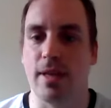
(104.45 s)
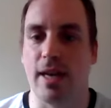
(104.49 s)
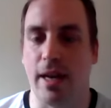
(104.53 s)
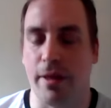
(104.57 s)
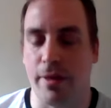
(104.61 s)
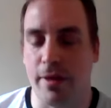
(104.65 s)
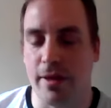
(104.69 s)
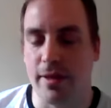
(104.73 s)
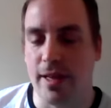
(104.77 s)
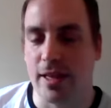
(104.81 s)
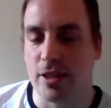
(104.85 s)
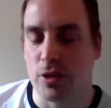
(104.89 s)
And I
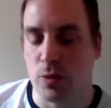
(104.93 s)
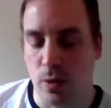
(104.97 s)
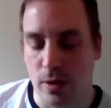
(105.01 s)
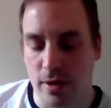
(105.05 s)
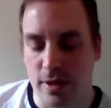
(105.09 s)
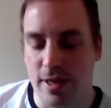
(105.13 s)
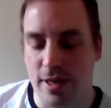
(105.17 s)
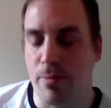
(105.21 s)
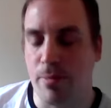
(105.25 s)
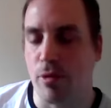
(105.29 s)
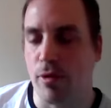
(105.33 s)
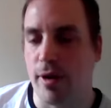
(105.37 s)
think that's what
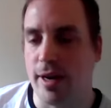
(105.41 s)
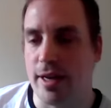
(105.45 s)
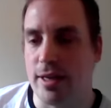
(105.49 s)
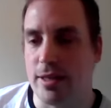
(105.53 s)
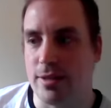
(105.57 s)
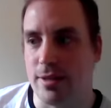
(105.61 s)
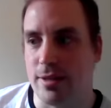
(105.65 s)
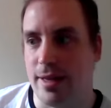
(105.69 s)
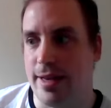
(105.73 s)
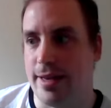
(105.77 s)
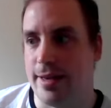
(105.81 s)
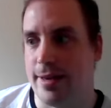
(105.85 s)

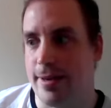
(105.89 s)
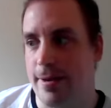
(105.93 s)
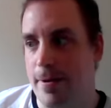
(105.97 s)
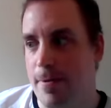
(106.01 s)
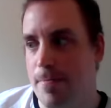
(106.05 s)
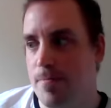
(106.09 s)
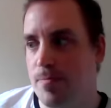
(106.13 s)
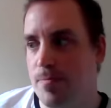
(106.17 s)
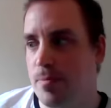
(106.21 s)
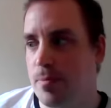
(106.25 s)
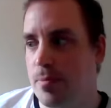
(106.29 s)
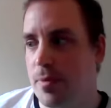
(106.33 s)
separates like
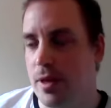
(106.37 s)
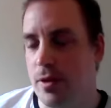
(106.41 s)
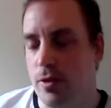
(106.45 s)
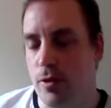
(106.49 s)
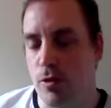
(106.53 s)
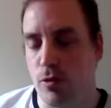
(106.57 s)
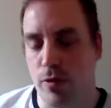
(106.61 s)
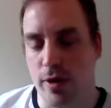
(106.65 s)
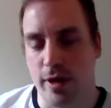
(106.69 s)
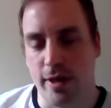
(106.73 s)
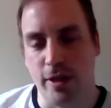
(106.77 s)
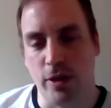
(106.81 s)

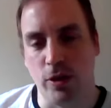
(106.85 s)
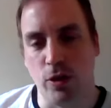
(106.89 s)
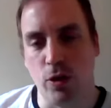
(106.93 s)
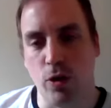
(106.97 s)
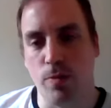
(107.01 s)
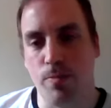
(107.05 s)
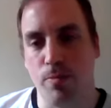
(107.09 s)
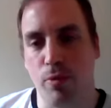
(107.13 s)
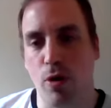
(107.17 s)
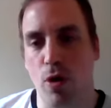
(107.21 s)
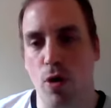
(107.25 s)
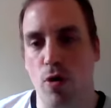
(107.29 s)
the really
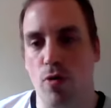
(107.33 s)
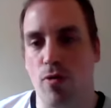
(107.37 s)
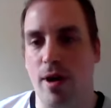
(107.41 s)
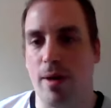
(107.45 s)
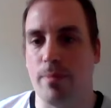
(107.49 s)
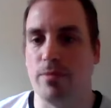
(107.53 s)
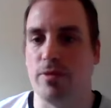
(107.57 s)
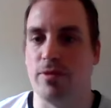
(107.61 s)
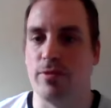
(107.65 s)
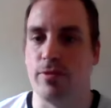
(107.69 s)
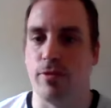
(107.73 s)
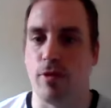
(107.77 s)
good
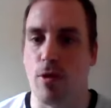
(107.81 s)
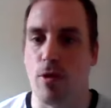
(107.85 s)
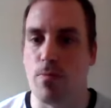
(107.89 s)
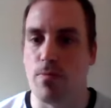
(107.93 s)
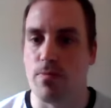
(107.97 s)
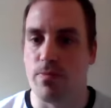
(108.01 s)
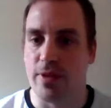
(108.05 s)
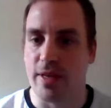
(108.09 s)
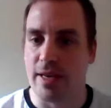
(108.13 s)
programs from